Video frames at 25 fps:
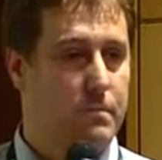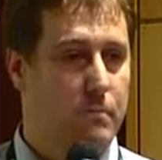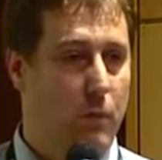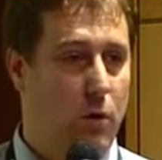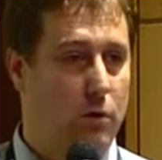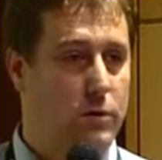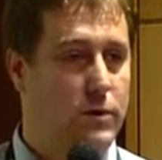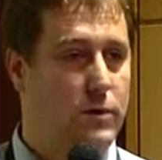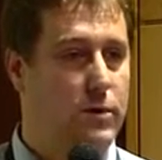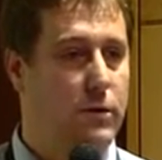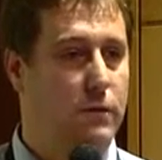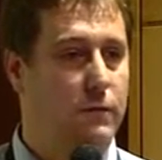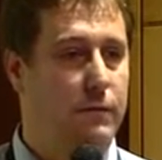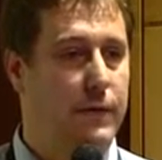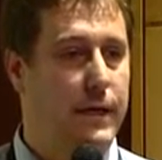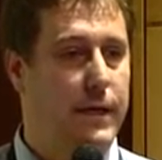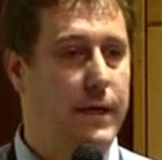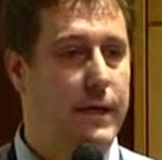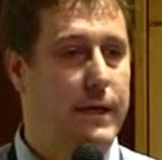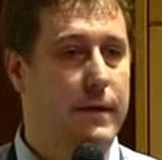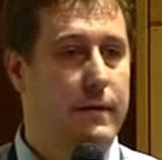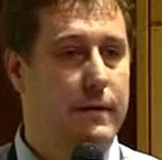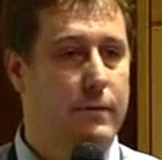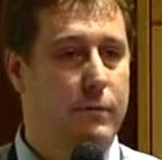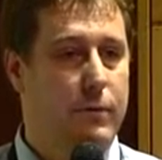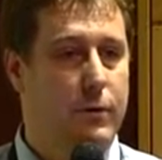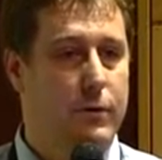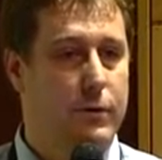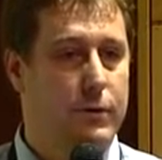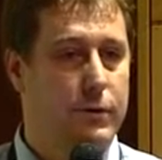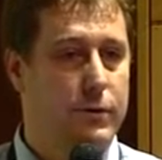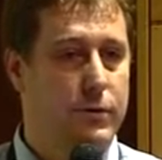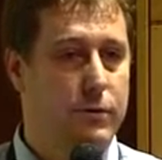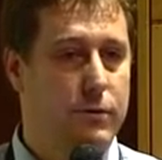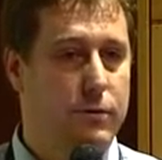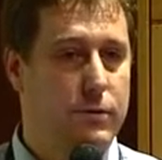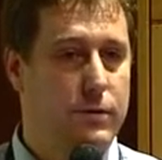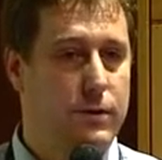most convenient were to
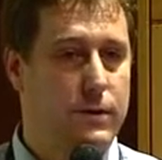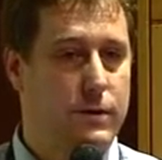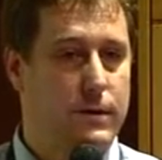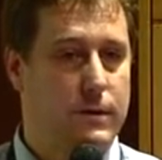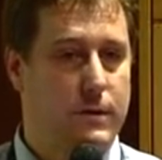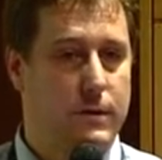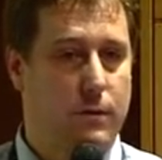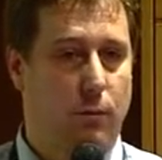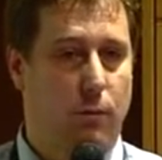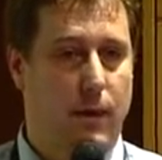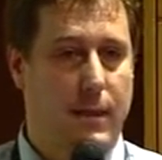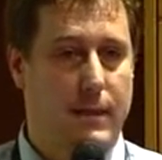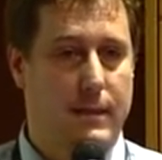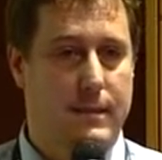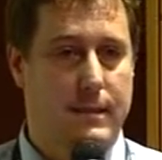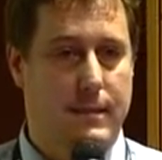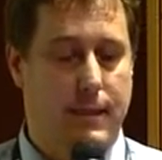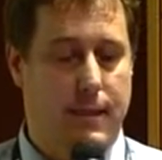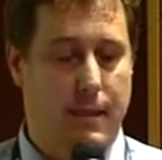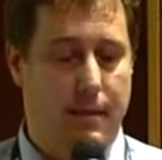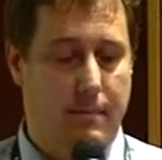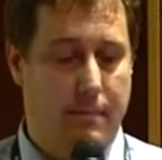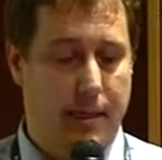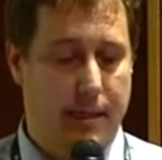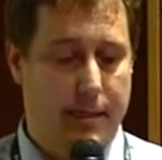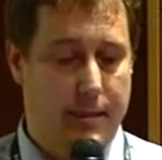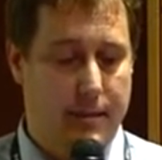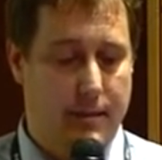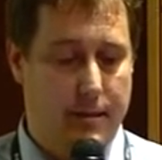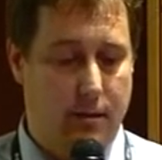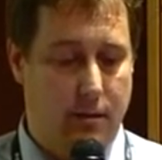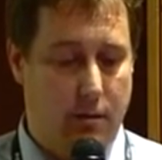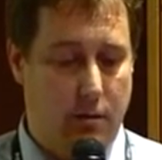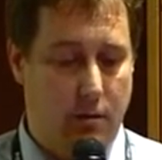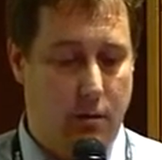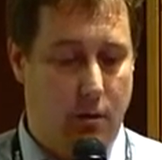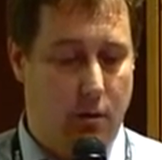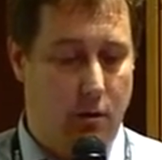use the ones that are based
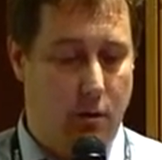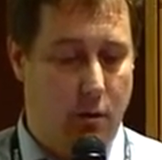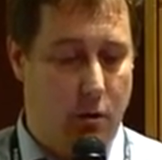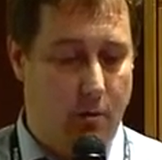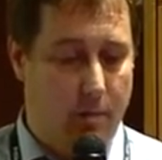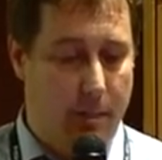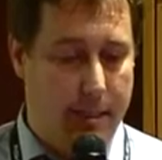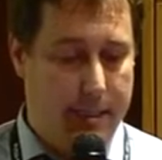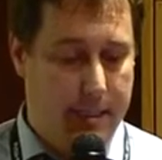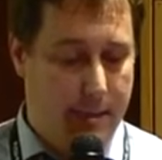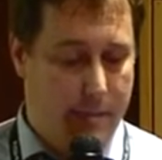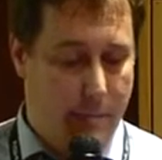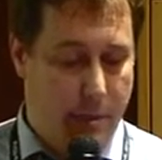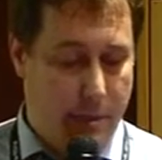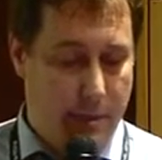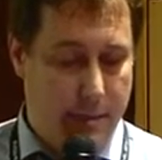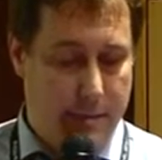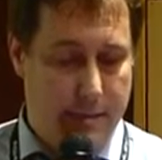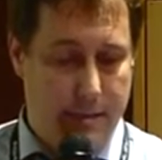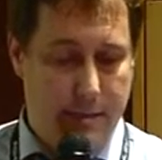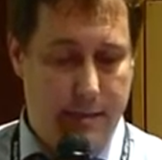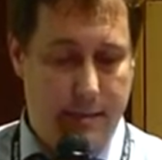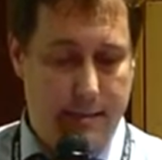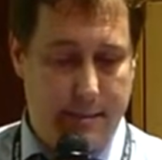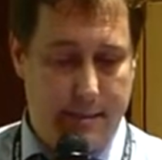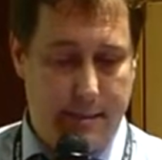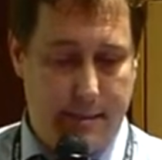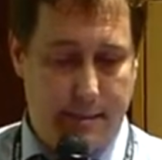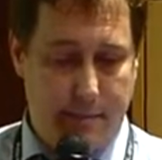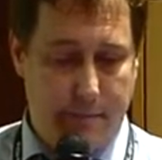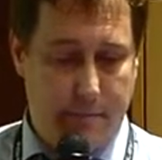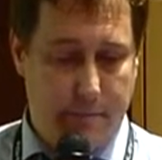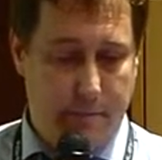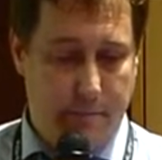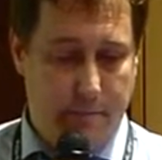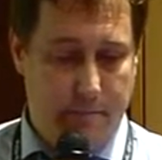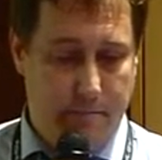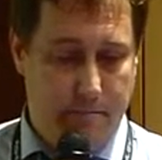on meta models itself.